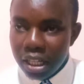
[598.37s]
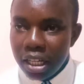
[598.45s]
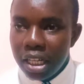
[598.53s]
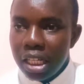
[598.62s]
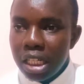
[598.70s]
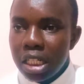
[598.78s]

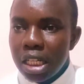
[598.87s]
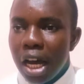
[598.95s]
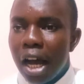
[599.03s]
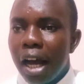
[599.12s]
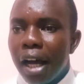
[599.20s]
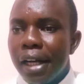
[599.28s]
is
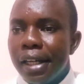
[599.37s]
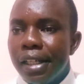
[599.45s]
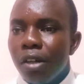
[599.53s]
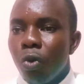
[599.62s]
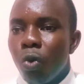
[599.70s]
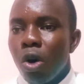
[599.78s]
uh,
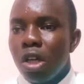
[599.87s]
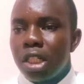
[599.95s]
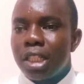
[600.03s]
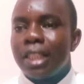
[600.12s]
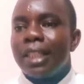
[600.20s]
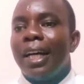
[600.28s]

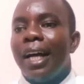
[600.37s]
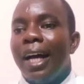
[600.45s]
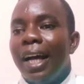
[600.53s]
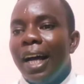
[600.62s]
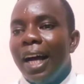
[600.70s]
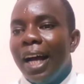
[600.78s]
what
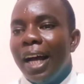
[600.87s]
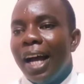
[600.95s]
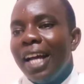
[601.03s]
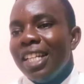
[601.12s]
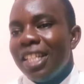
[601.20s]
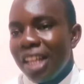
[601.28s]

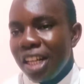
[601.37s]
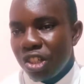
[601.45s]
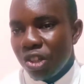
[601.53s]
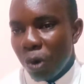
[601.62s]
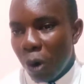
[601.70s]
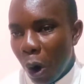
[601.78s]
I tend
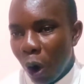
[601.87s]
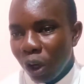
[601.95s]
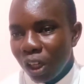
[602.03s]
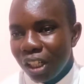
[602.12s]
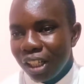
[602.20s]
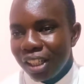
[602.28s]
to
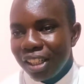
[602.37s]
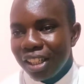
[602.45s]
call